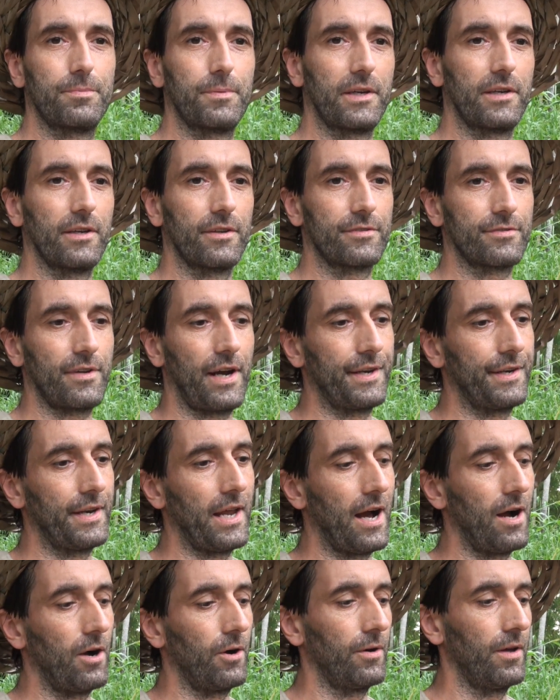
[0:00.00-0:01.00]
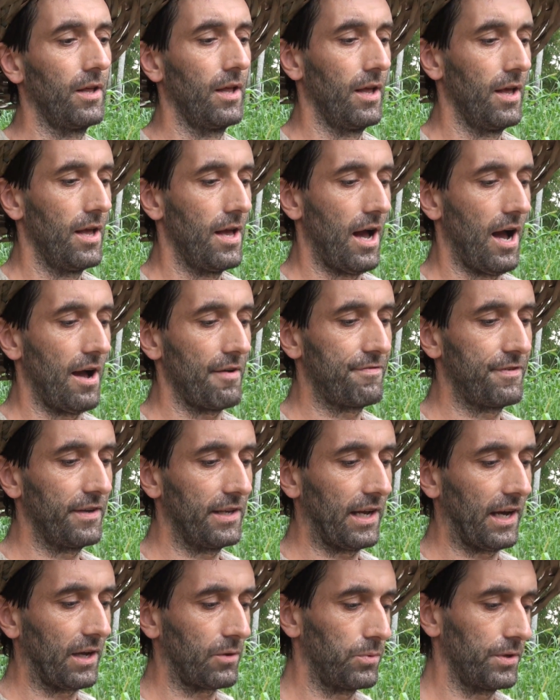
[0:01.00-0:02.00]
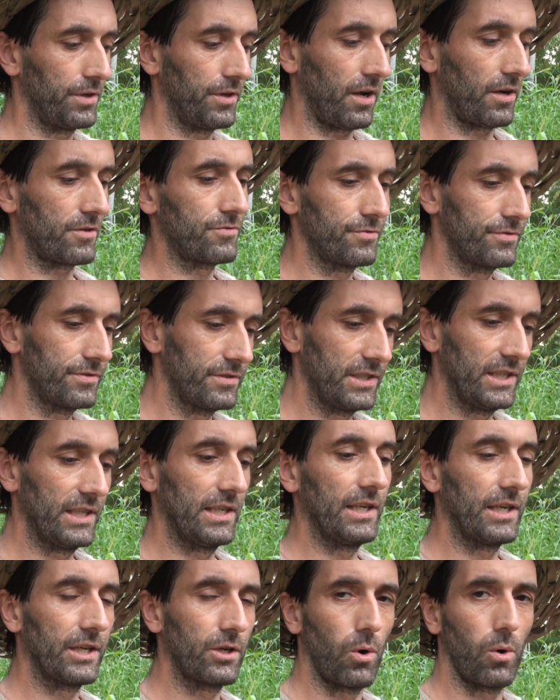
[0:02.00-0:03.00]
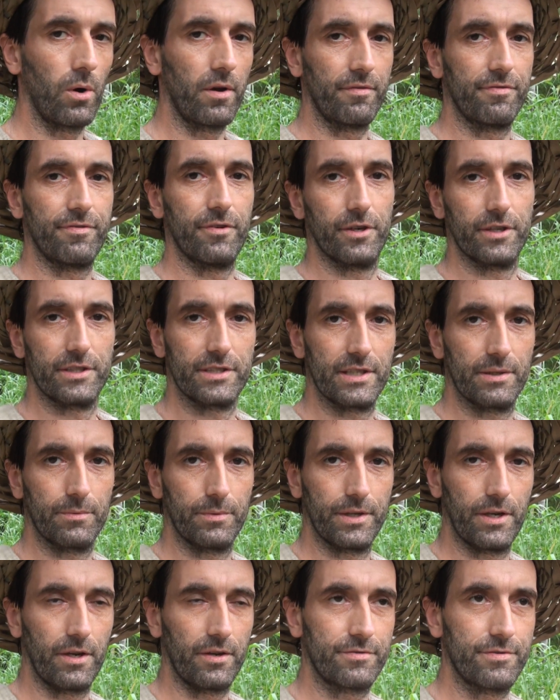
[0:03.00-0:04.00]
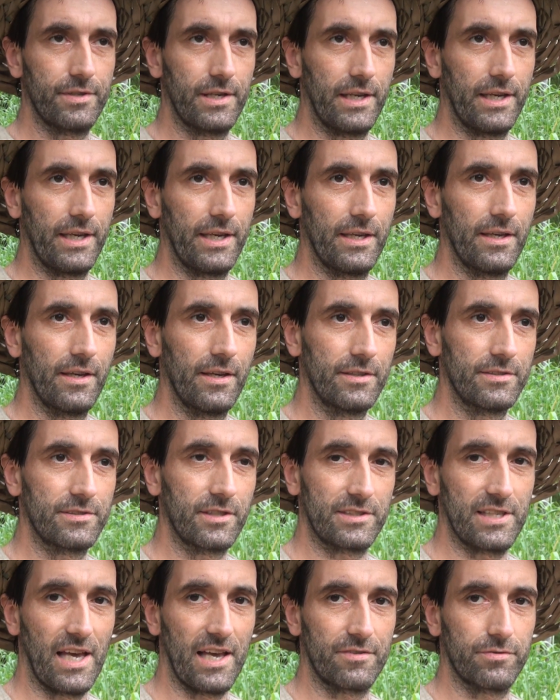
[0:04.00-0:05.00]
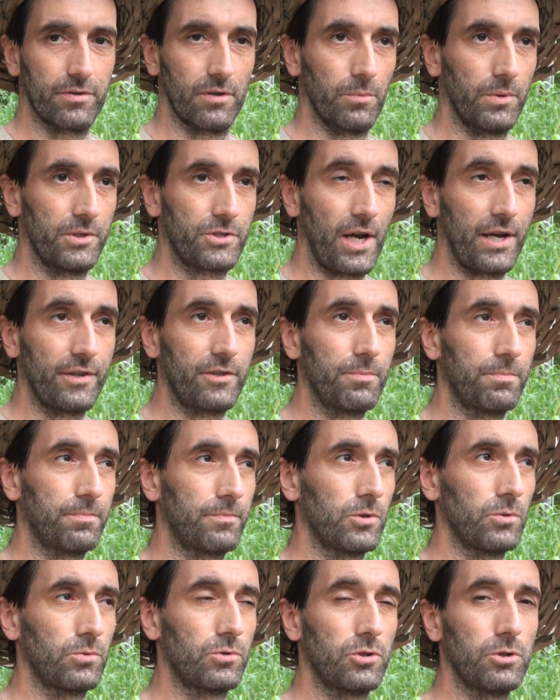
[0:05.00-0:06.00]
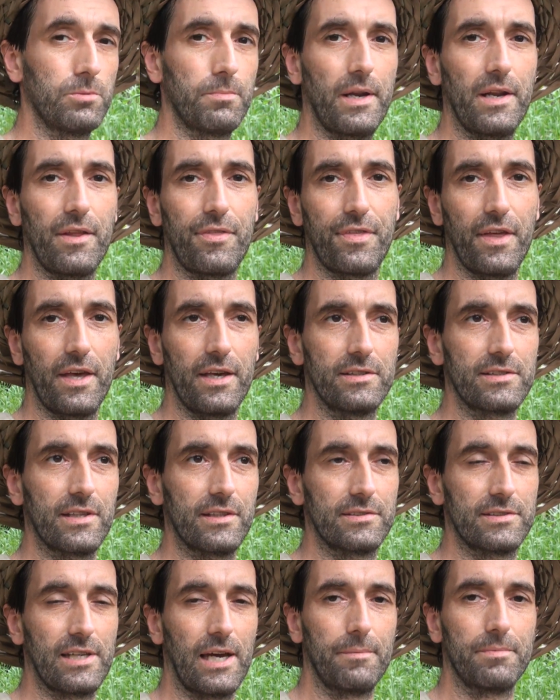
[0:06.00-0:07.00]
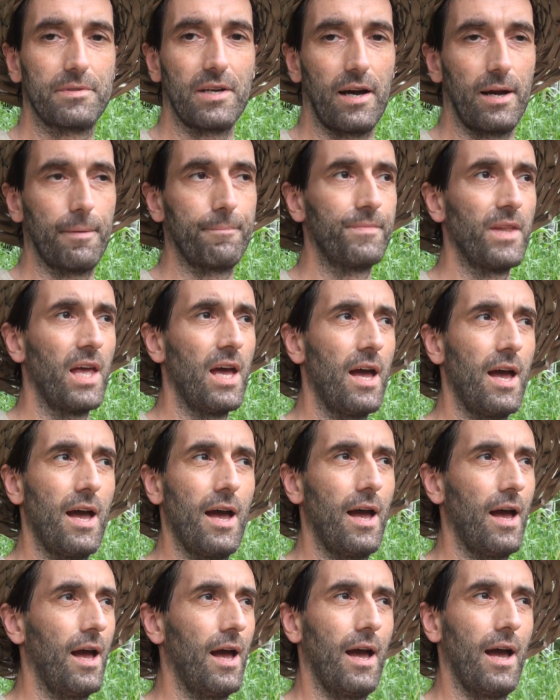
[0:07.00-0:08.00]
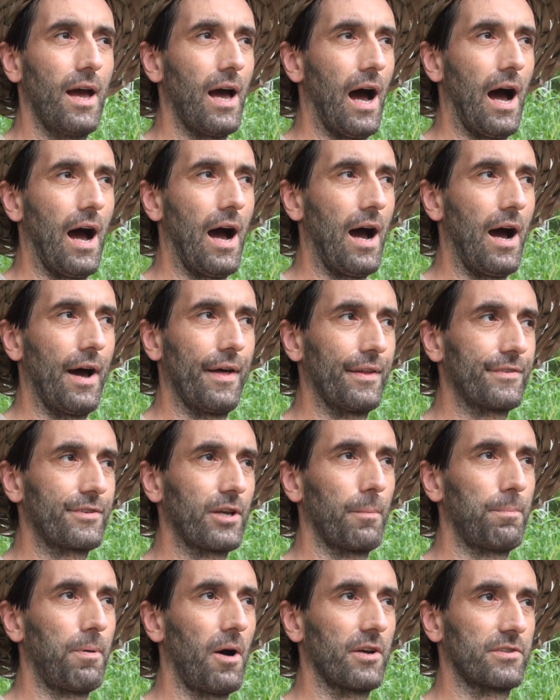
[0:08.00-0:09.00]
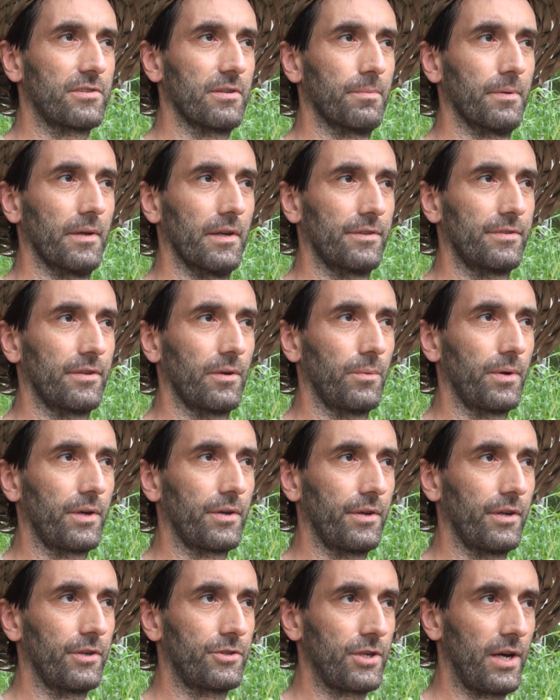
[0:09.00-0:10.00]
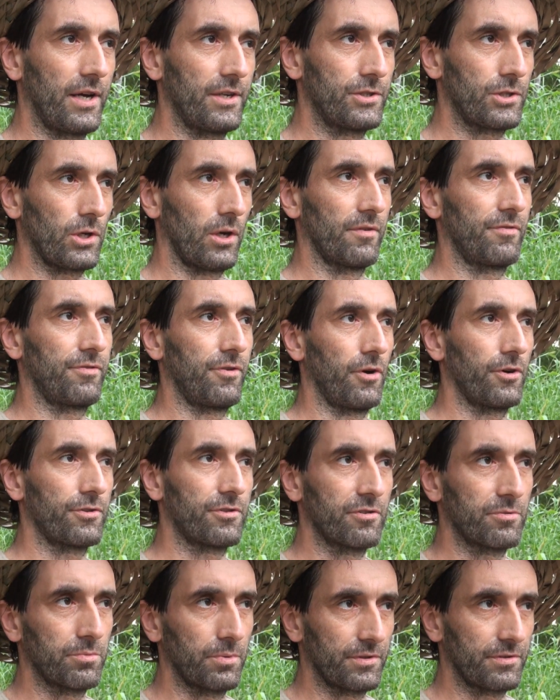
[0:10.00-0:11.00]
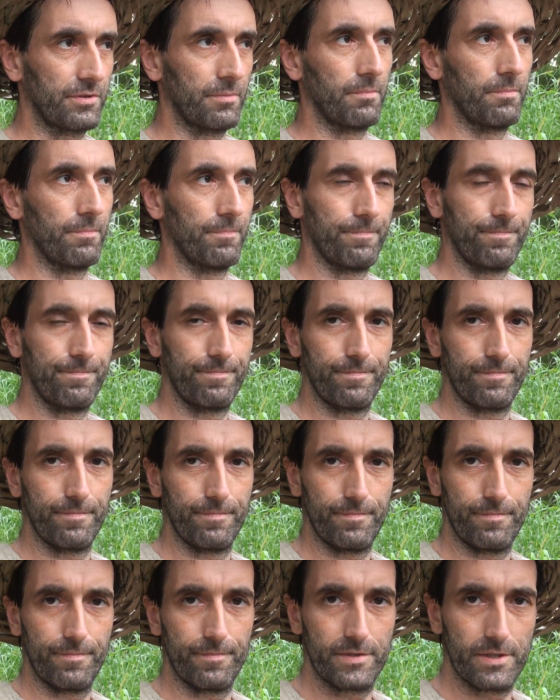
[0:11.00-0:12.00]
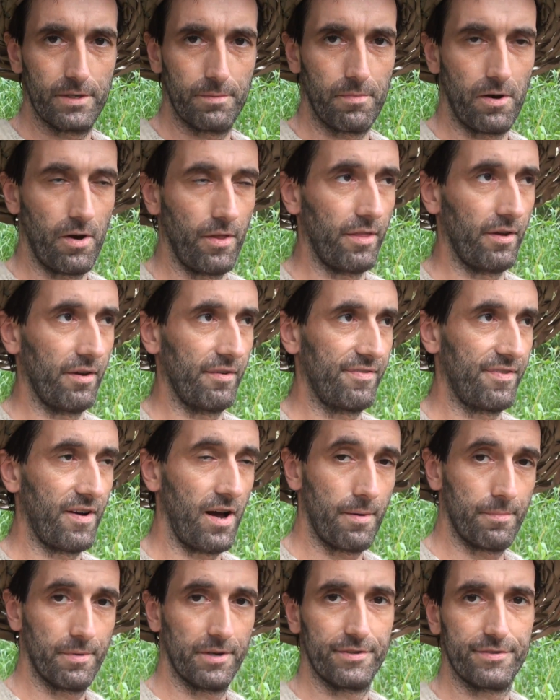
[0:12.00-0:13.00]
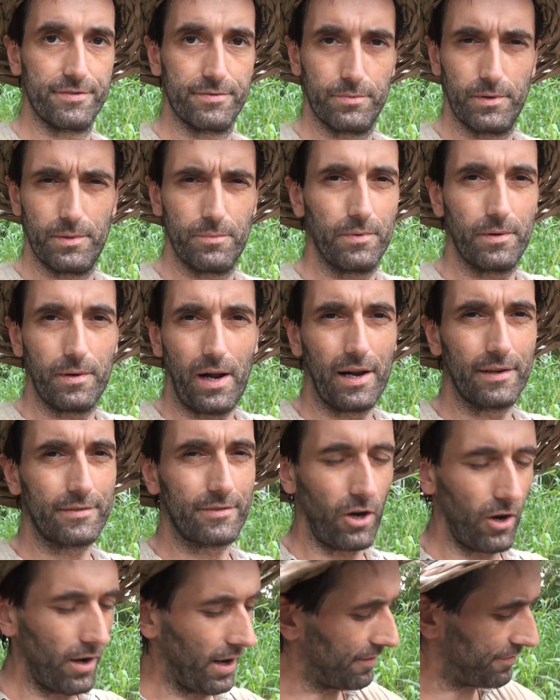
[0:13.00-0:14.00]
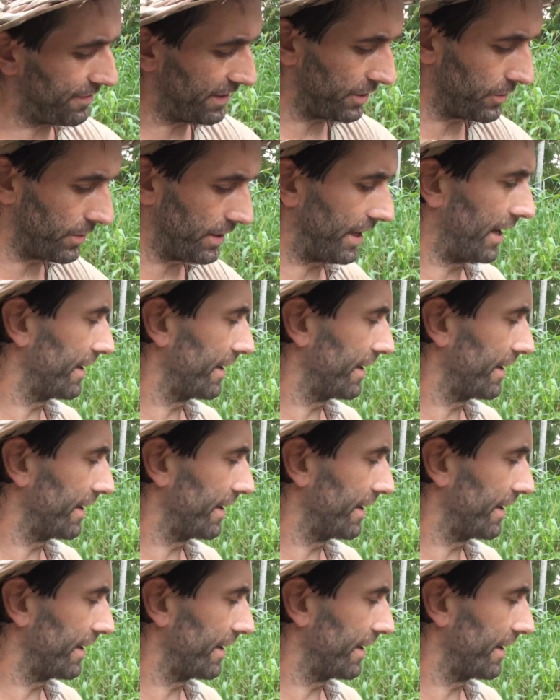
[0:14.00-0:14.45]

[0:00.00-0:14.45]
because right now I feel like we're not really going for it. We're not really successful. We're trying to do too many things at the same time, and it's not possible. So we're going to try and join forces with some other farmers. I'll fill you in